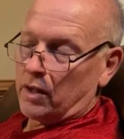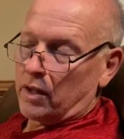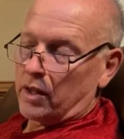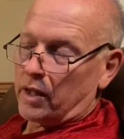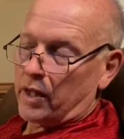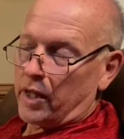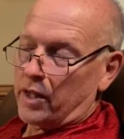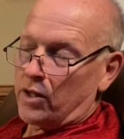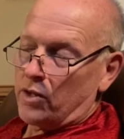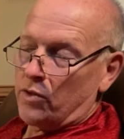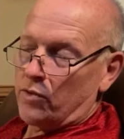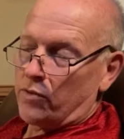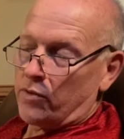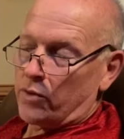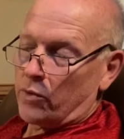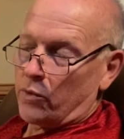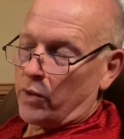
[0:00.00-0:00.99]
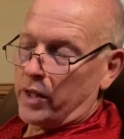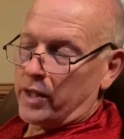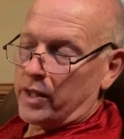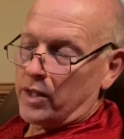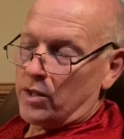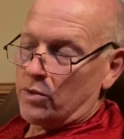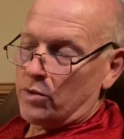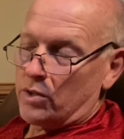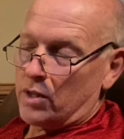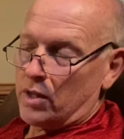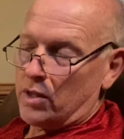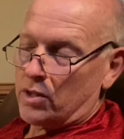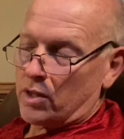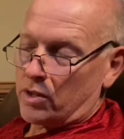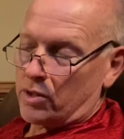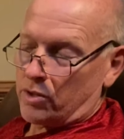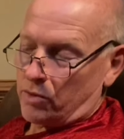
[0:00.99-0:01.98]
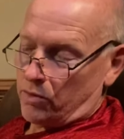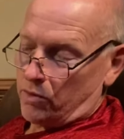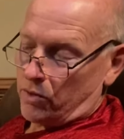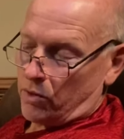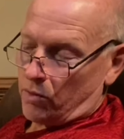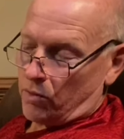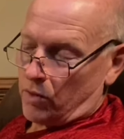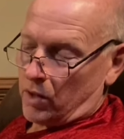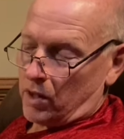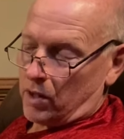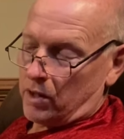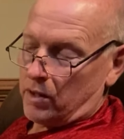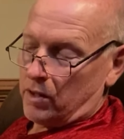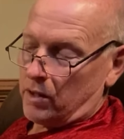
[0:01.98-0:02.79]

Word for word: Thank you for the way that you teach us through your word.